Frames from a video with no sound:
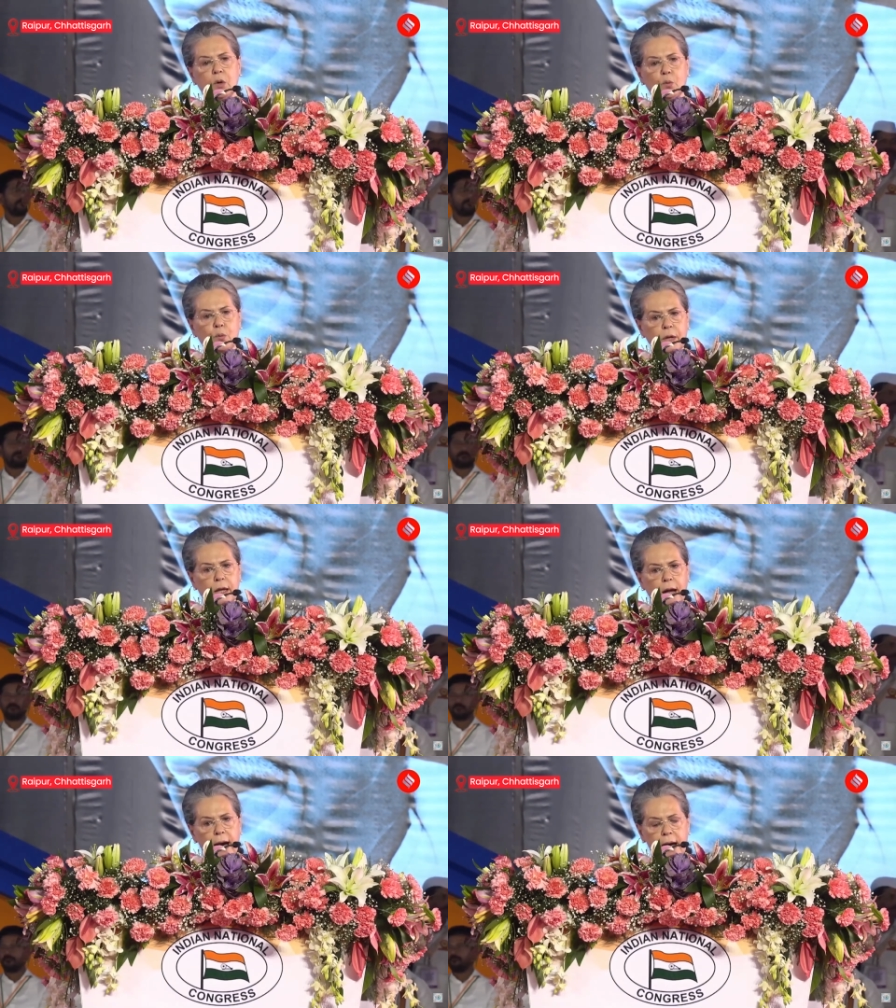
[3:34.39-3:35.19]

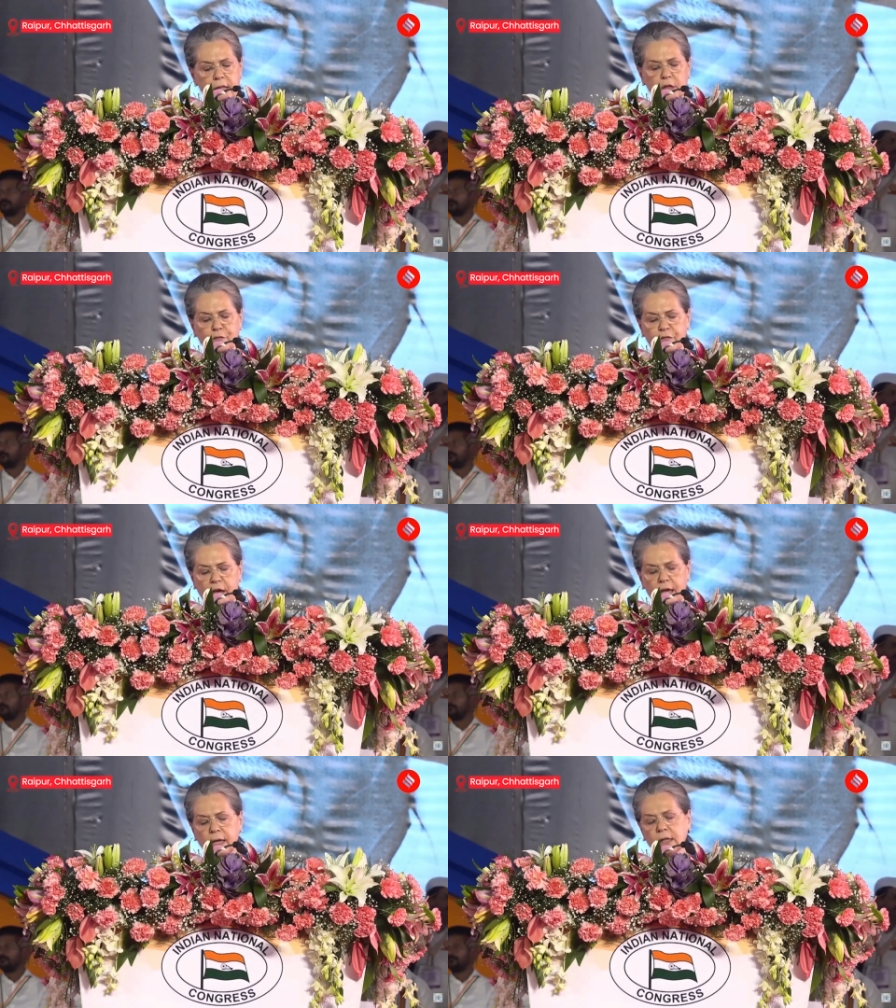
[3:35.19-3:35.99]
We are the
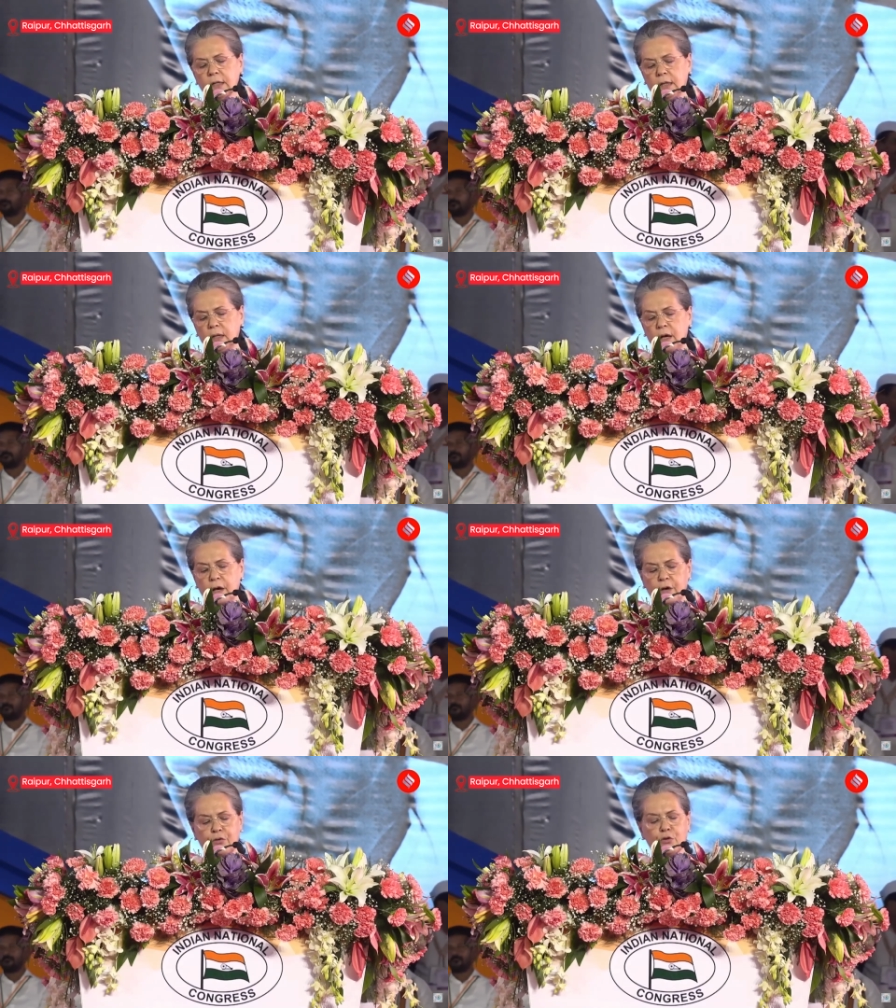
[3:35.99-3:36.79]
vehicle
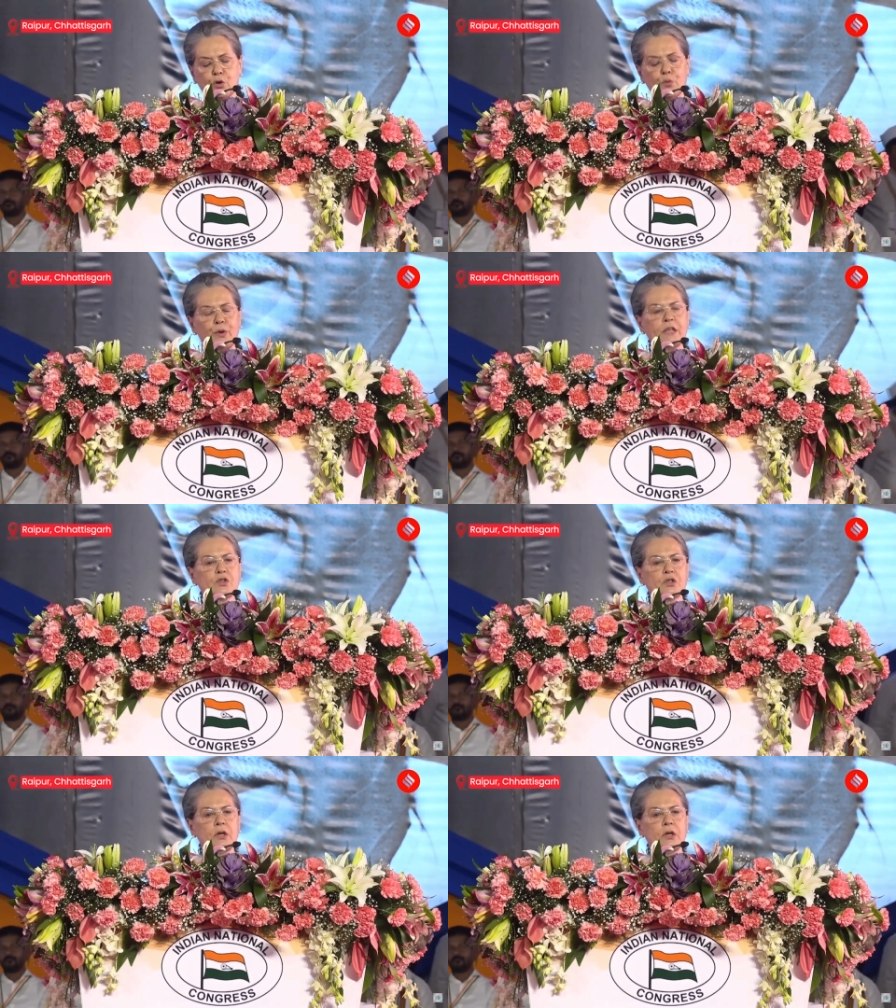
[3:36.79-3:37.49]
through which